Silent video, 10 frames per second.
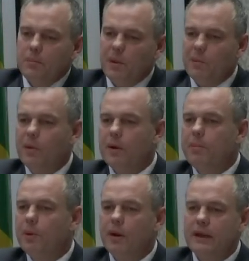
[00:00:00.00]
But
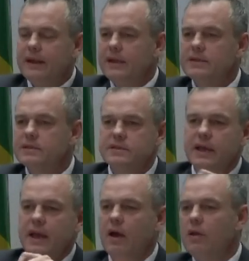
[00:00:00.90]
more importantly, that doesn't
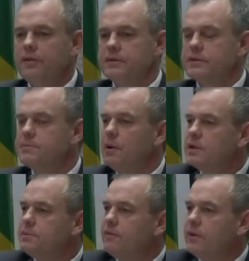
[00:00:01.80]
say health is
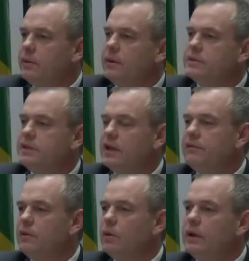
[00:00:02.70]
responsible for community
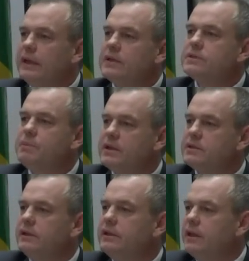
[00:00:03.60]
safety. What it is
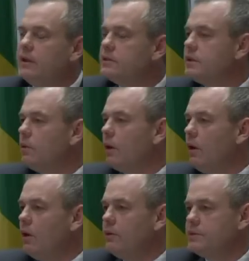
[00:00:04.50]
basically telling us that we're
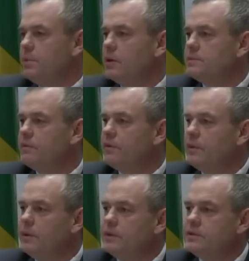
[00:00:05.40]
all responsible
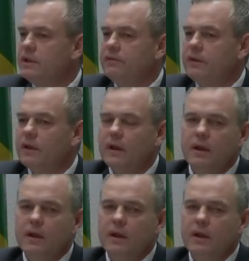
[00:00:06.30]
for community safety.